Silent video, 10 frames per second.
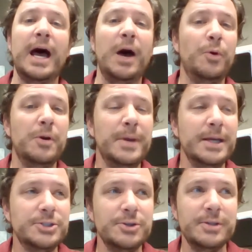I want to
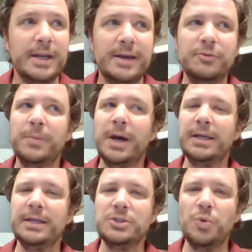make sure that
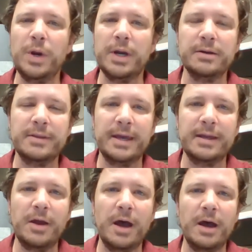everybody is aware
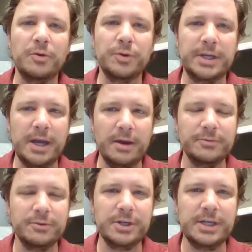that uh,
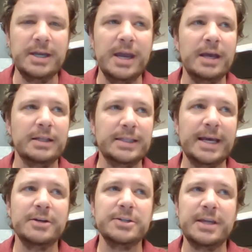recovery
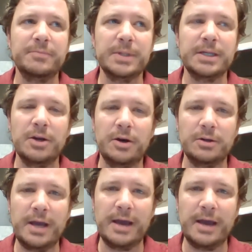letters have been gone,